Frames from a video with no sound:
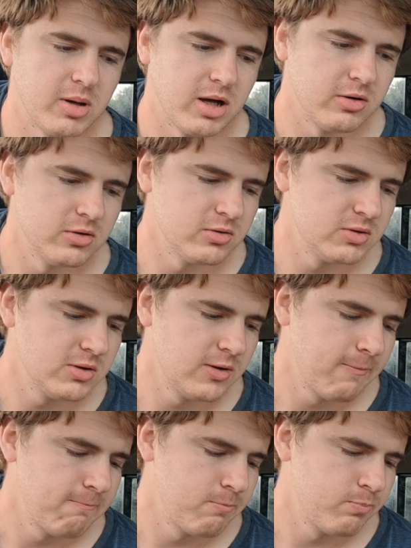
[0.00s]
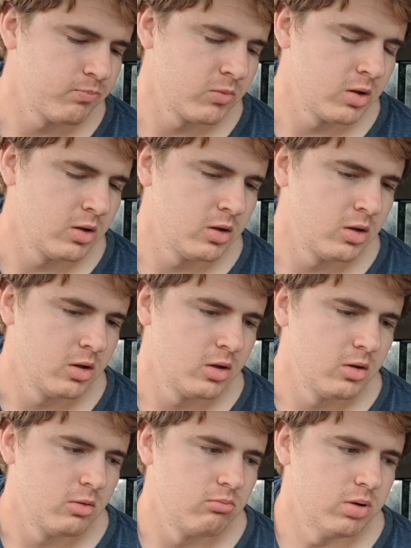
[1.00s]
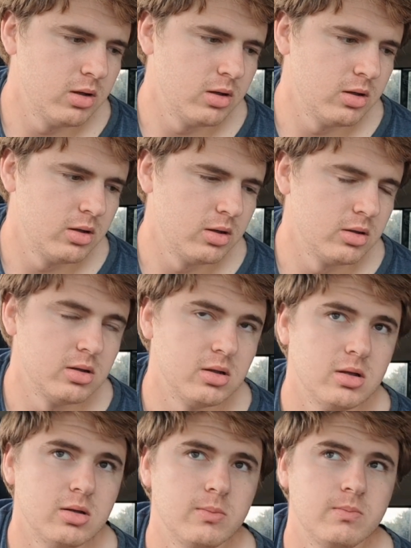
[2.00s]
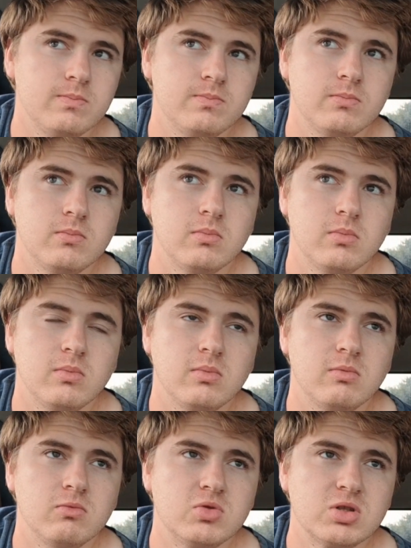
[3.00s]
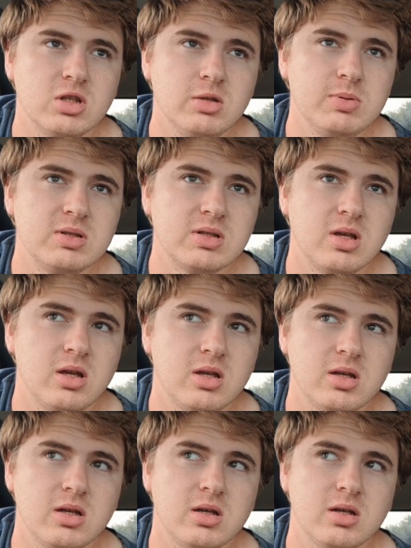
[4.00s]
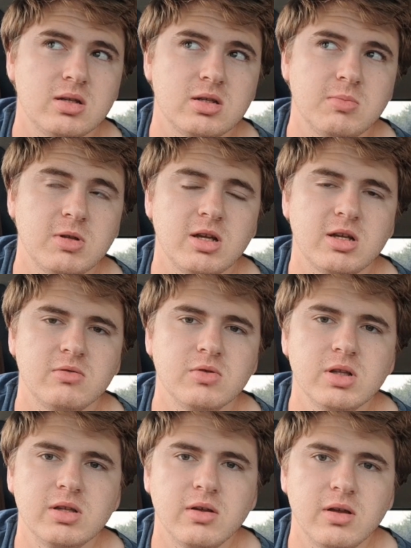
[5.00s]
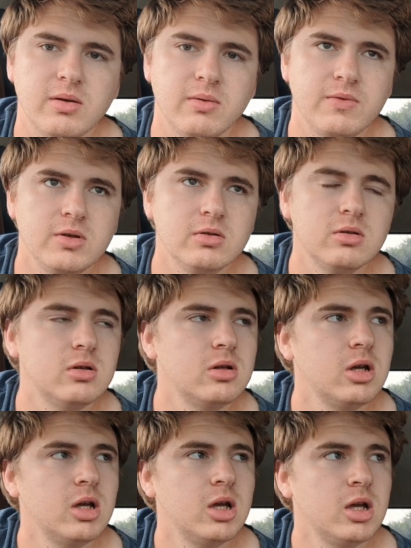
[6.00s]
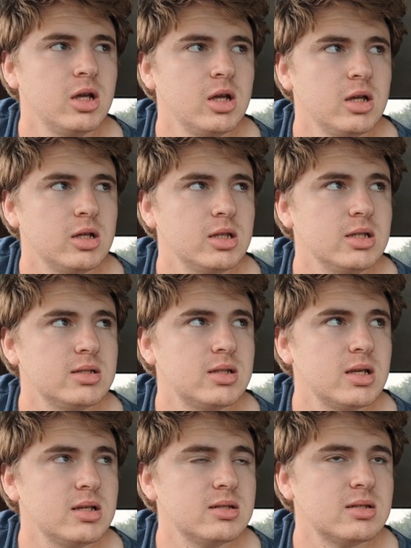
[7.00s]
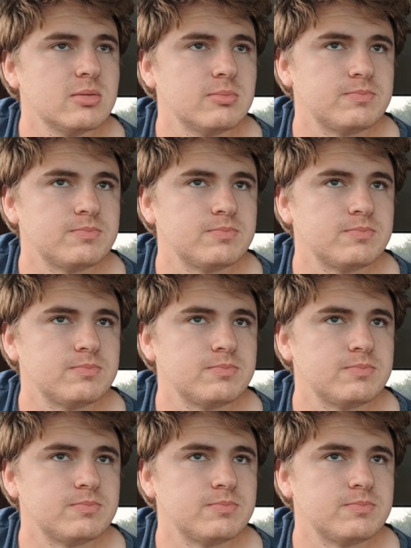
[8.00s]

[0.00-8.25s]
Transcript: at Pyro's. But sleep is something I can really feel these days.